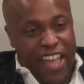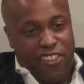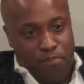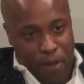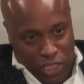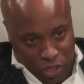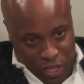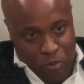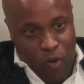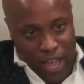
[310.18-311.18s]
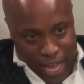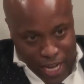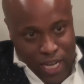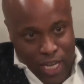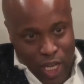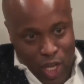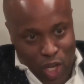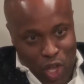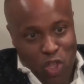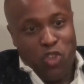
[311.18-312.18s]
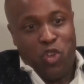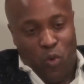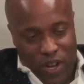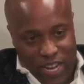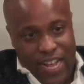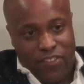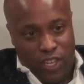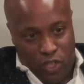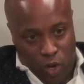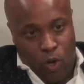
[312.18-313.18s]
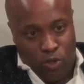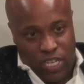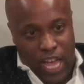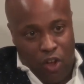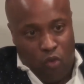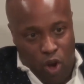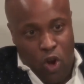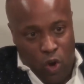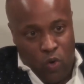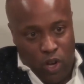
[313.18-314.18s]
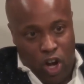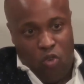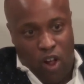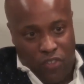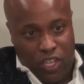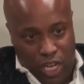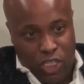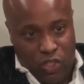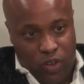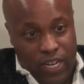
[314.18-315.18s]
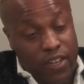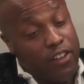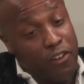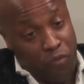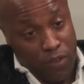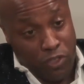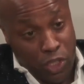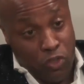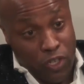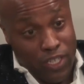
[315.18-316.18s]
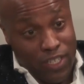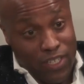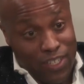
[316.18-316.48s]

Especially when you were dancing to Old Town Road across the country in front of children.